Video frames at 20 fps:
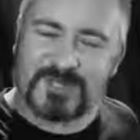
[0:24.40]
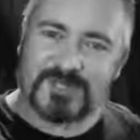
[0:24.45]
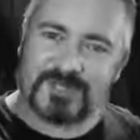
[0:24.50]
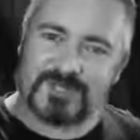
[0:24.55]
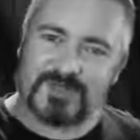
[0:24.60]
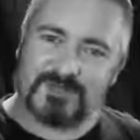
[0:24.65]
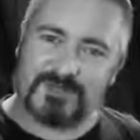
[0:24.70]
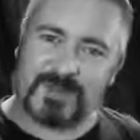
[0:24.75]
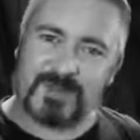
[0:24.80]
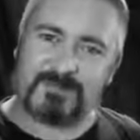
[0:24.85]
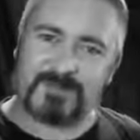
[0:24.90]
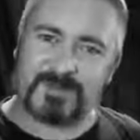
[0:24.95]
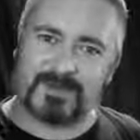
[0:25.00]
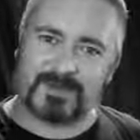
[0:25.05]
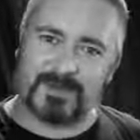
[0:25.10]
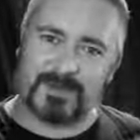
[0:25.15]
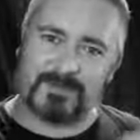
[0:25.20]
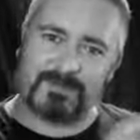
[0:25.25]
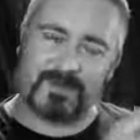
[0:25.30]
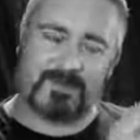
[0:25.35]
finishing them up
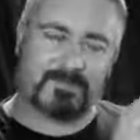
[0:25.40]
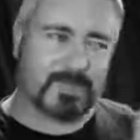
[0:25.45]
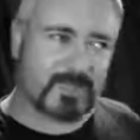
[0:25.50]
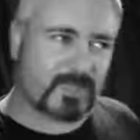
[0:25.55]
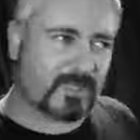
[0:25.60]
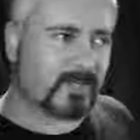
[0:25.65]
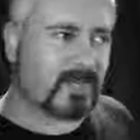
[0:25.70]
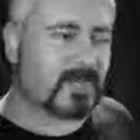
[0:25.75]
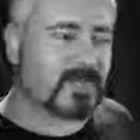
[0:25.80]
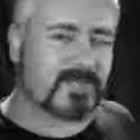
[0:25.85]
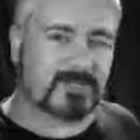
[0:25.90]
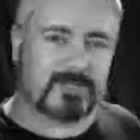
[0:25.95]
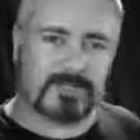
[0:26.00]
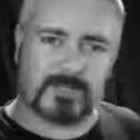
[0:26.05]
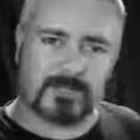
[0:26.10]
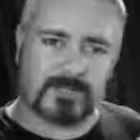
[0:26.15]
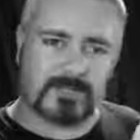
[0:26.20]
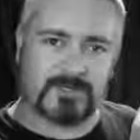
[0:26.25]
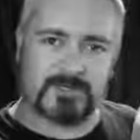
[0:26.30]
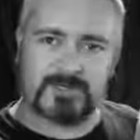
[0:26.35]
and I'm um, being
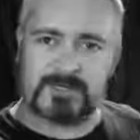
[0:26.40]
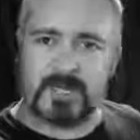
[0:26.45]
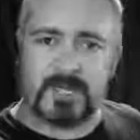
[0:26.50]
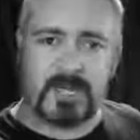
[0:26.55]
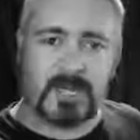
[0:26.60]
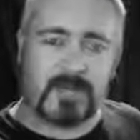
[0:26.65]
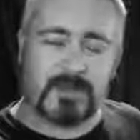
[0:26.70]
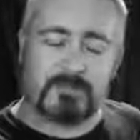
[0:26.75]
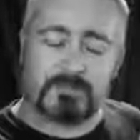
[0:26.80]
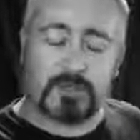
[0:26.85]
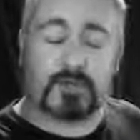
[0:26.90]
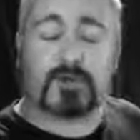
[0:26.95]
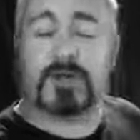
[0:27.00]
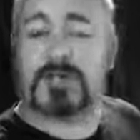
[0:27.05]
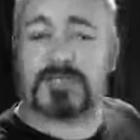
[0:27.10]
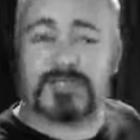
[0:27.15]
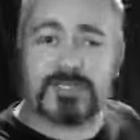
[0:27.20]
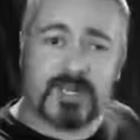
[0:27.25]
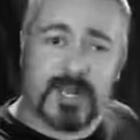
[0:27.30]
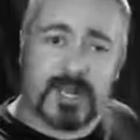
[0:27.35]
lazy and just
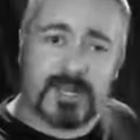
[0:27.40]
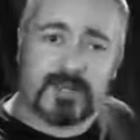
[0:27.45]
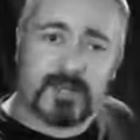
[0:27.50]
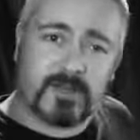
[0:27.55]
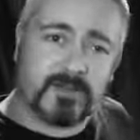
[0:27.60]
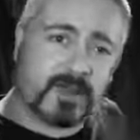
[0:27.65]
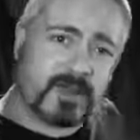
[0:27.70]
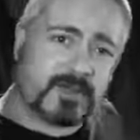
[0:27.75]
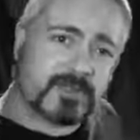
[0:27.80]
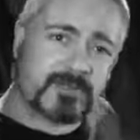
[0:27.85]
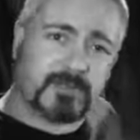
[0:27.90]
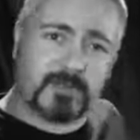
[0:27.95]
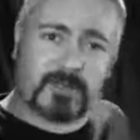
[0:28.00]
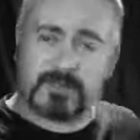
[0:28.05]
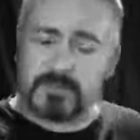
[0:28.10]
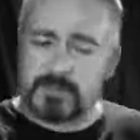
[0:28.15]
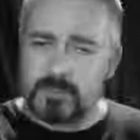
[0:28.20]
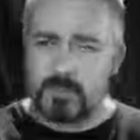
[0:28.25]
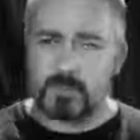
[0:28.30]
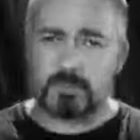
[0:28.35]
procrastinating on that so I
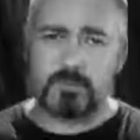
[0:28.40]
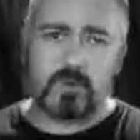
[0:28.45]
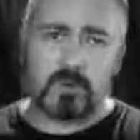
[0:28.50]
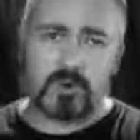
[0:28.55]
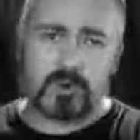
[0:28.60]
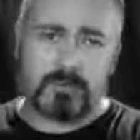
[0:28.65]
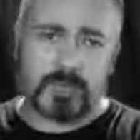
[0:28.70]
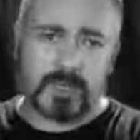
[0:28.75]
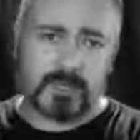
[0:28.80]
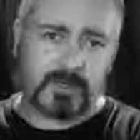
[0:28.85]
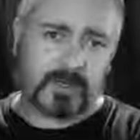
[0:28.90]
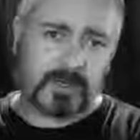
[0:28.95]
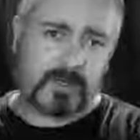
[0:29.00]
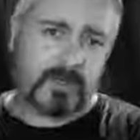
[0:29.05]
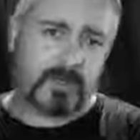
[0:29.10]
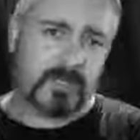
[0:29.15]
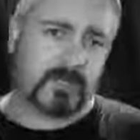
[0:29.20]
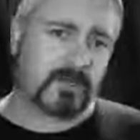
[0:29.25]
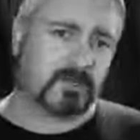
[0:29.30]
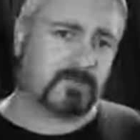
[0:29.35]
can talk more about
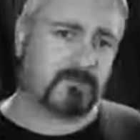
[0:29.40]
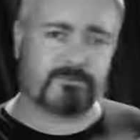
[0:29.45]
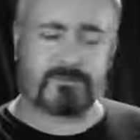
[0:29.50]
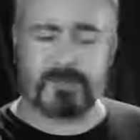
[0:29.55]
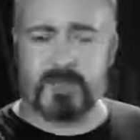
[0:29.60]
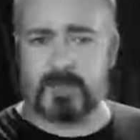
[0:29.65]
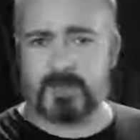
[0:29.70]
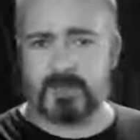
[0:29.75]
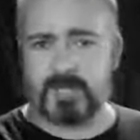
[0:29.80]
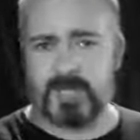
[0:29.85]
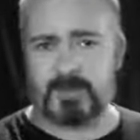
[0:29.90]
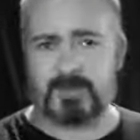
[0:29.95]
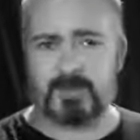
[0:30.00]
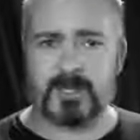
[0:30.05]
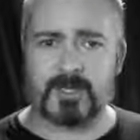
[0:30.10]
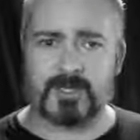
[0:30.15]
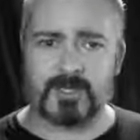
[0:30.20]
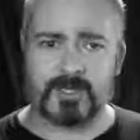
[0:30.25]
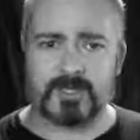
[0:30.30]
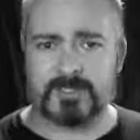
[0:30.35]
video
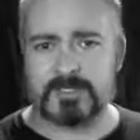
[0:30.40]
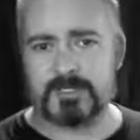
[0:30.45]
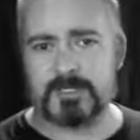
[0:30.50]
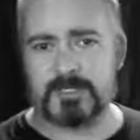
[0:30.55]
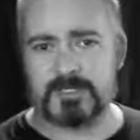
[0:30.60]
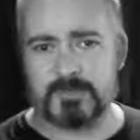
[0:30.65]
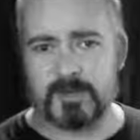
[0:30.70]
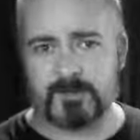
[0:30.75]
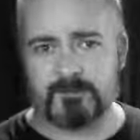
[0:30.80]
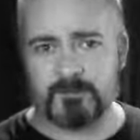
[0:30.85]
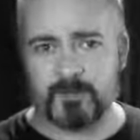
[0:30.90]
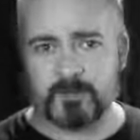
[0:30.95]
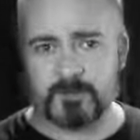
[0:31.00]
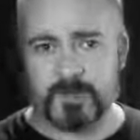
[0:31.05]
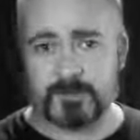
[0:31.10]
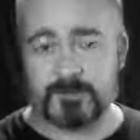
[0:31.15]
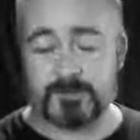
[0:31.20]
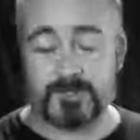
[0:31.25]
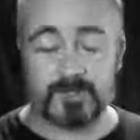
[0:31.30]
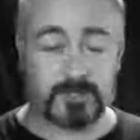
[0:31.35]
gaming, I guess, as my
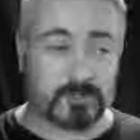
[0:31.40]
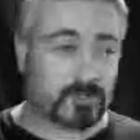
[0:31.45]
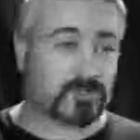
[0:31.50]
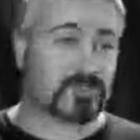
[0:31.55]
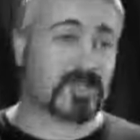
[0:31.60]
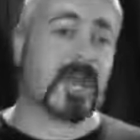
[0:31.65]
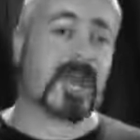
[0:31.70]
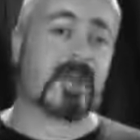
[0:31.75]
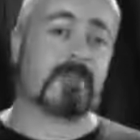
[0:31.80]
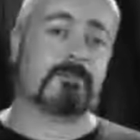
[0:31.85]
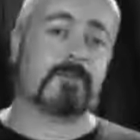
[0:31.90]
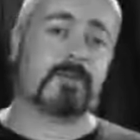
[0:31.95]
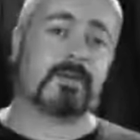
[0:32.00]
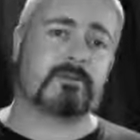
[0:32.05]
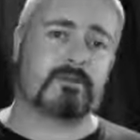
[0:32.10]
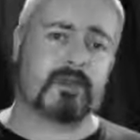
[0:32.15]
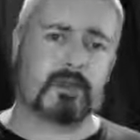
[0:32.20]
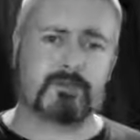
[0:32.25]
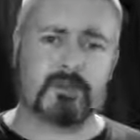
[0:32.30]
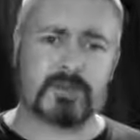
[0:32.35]
fallback position because I am
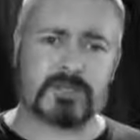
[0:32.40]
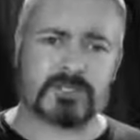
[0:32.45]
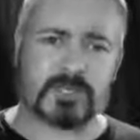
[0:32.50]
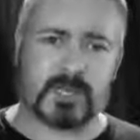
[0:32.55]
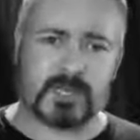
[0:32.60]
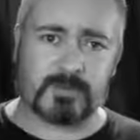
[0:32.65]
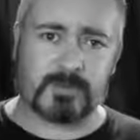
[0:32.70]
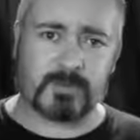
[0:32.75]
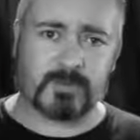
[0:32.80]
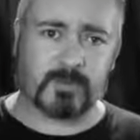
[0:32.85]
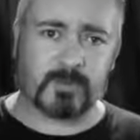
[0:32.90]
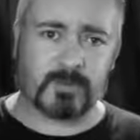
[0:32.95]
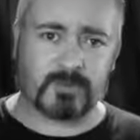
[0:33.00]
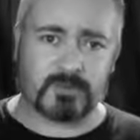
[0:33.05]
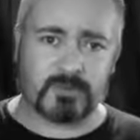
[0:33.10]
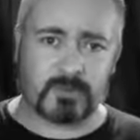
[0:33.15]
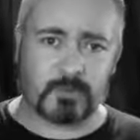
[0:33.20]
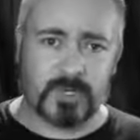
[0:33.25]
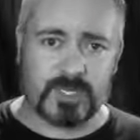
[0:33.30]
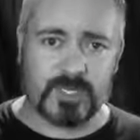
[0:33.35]
very, very excited about the
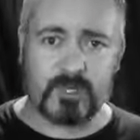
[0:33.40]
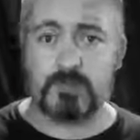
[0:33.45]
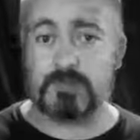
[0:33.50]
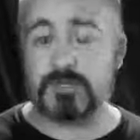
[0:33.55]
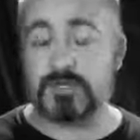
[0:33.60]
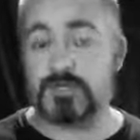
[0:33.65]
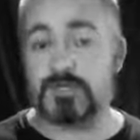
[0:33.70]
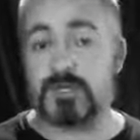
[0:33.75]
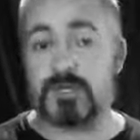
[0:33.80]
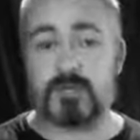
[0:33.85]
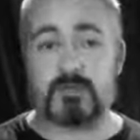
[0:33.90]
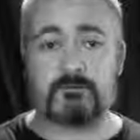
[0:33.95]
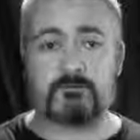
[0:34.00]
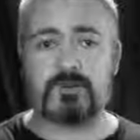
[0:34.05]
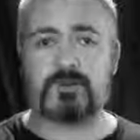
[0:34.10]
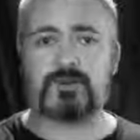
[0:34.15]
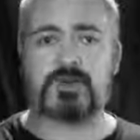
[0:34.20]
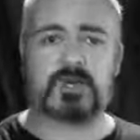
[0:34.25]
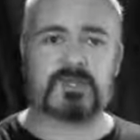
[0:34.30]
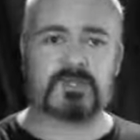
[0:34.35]
launch of the Wii U, which is only a
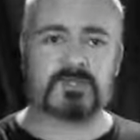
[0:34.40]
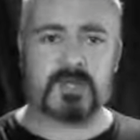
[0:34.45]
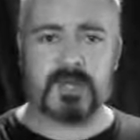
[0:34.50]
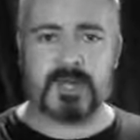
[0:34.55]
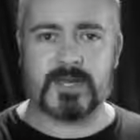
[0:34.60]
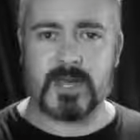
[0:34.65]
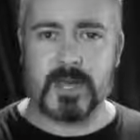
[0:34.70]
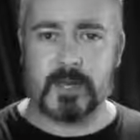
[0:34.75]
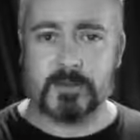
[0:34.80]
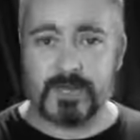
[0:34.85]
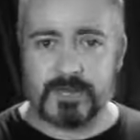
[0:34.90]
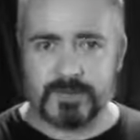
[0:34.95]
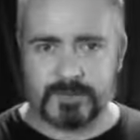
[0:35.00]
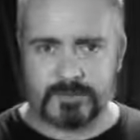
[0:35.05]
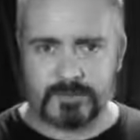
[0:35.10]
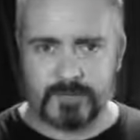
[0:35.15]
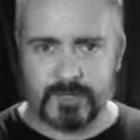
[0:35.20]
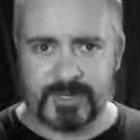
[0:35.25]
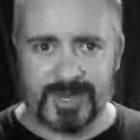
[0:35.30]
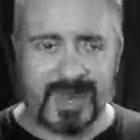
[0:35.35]
few days away now in
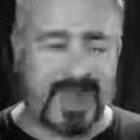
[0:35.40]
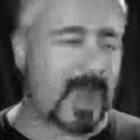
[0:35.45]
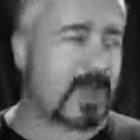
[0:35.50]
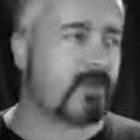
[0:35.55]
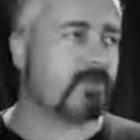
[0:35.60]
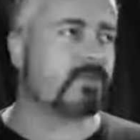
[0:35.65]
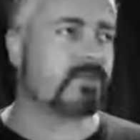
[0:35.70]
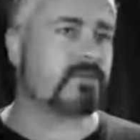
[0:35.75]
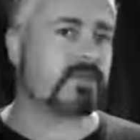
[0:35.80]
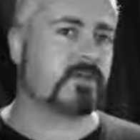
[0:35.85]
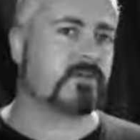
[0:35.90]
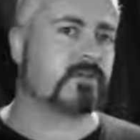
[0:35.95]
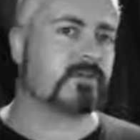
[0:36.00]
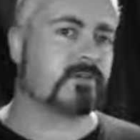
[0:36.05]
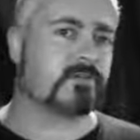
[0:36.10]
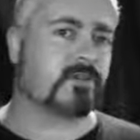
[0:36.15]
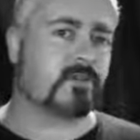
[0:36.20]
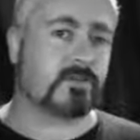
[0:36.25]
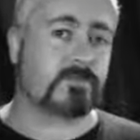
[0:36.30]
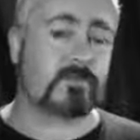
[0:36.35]
Australia and
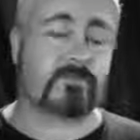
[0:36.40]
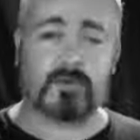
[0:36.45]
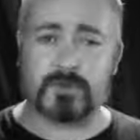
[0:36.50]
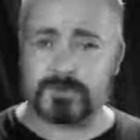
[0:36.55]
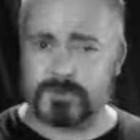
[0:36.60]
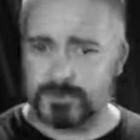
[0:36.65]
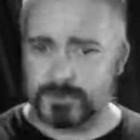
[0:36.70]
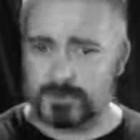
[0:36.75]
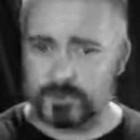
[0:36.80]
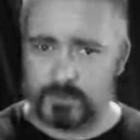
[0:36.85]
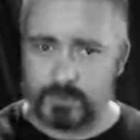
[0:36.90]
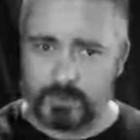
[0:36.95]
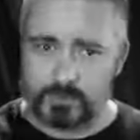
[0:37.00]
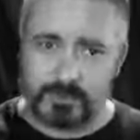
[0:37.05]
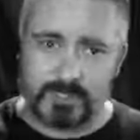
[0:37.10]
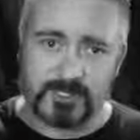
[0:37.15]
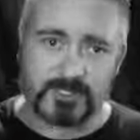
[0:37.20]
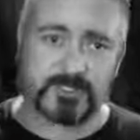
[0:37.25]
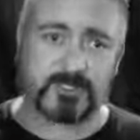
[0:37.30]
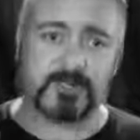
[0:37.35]
in Europe. Of course, it's already
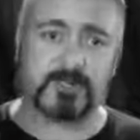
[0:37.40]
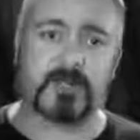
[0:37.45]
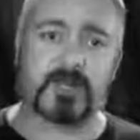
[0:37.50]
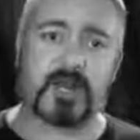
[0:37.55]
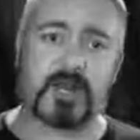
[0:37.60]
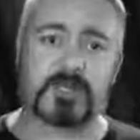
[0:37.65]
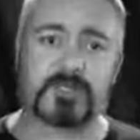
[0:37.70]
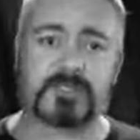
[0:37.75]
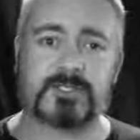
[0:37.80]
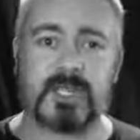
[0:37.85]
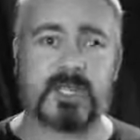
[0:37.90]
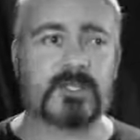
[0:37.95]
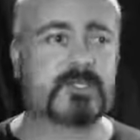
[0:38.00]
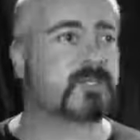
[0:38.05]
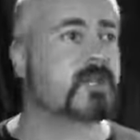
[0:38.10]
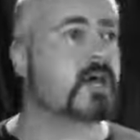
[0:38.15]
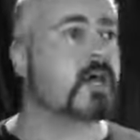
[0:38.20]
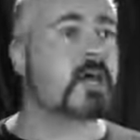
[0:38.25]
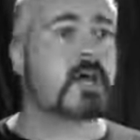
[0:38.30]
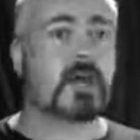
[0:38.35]
released in the United
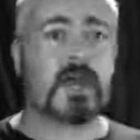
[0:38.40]
States.